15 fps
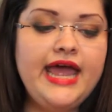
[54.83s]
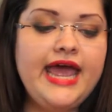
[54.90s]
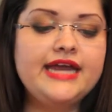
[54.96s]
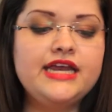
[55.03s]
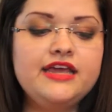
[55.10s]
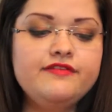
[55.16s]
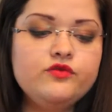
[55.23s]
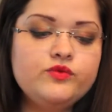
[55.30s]

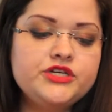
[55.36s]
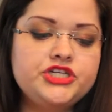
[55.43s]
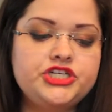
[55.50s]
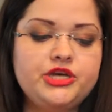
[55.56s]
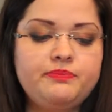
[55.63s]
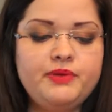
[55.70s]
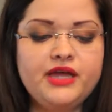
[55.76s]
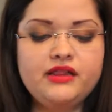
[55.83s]
And even with
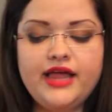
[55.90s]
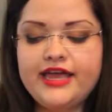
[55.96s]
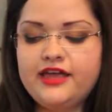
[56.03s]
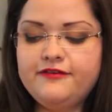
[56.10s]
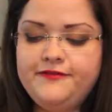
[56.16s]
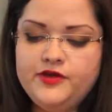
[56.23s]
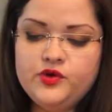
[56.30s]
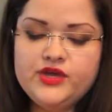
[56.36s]
shipping, like
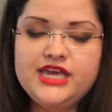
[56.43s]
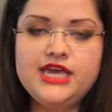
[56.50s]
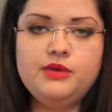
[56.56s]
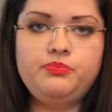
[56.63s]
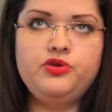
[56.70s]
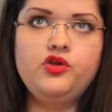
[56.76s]
if you keep